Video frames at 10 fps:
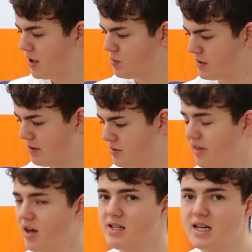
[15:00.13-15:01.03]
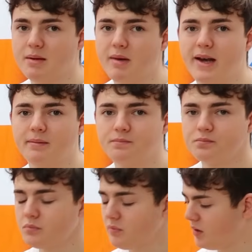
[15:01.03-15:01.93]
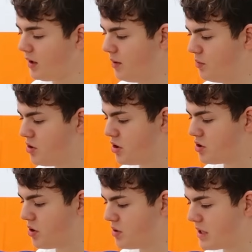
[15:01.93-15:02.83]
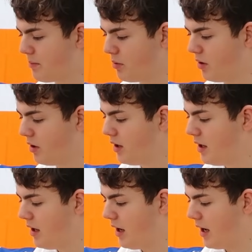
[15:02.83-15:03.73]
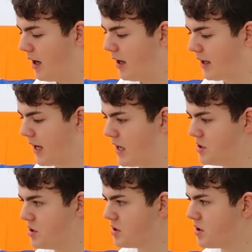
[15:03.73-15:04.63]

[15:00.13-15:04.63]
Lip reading: French were down to 13 men. It was just two separate occasions.